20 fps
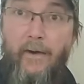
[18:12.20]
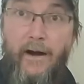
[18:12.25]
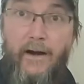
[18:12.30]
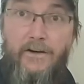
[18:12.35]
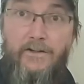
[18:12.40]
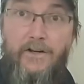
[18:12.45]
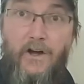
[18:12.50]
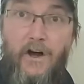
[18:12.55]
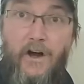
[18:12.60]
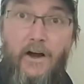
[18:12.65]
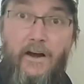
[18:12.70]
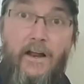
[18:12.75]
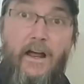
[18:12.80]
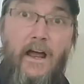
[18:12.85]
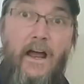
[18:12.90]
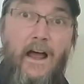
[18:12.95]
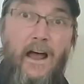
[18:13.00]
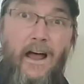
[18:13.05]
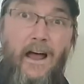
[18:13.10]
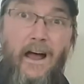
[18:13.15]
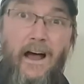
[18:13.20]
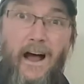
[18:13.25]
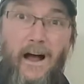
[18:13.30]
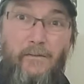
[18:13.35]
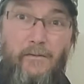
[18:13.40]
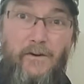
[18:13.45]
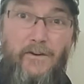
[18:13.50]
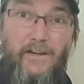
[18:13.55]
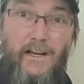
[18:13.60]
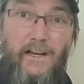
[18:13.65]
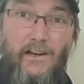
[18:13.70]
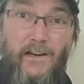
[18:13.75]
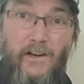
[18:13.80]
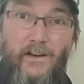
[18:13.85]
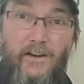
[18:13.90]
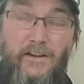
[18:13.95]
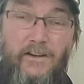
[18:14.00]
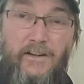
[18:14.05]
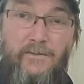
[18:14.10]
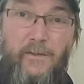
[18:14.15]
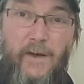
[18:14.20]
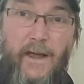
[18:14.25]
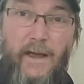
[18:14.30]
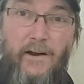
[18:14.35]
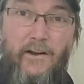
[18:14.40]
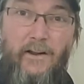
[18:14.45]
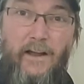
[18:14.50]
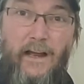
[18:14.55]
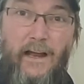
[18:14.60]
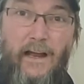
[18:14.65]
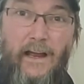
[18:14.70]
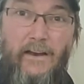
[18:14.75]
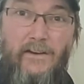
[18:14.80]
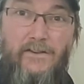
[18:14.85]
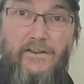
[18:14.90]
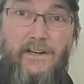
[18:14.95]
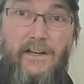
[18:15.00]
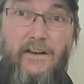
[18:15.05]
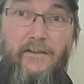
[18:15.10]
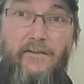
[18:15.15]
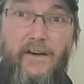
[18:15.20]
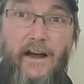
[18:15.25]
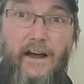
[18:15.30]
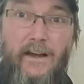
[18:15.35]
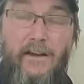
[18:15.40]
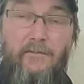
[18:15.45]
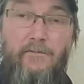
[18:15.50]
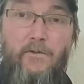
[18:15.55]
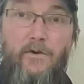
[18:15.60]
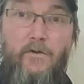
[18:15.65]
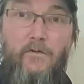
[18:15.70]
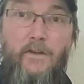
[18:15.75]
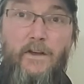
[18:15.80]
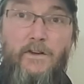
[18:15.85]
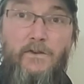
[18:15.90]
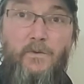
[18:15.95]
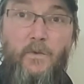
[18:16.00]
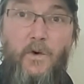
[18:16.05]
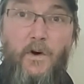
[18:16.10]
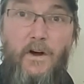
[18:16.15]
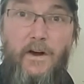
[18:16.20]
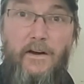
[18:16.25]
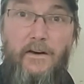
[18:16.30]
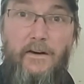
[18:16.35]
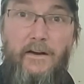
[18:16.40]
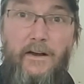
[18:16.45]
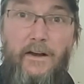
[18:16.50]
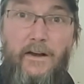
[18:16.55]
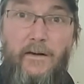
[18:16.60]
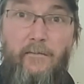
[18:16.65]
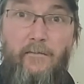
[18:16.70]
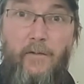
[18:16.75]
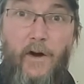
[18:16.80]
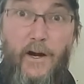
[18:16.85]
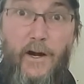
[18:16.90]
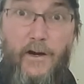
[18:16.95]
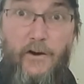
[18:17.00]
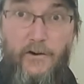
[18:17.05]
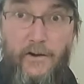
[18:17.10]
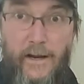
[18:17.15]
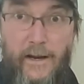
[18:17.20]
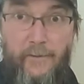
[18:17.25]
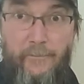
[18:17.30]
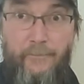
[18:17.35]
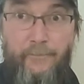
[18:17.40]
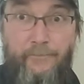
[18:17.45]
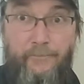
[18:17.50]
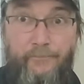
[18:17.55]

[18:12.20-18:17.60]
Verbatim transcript: Power's gone. I'm going to take a look at this panel and see if I can move this one breaker down.